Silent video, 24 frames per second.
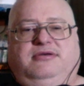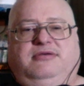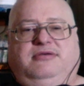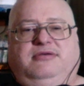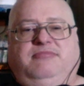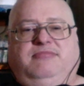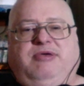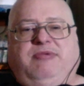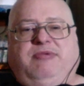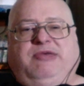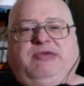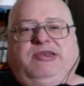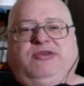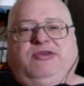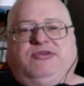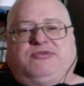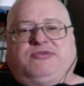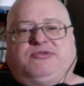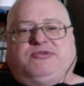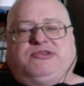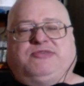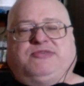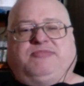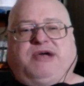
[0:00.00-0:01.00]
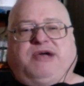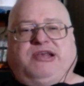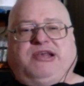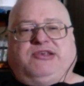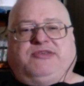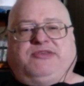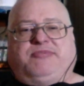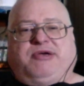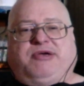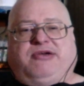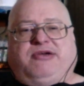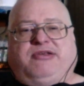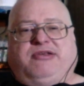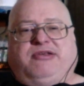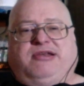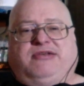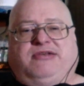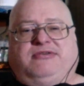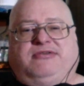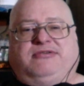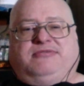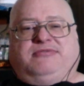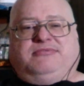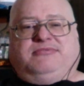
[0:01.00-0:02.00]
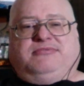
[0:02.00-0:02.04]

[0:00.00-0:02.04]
Maybe he knows where some bodies are buried, I don't know.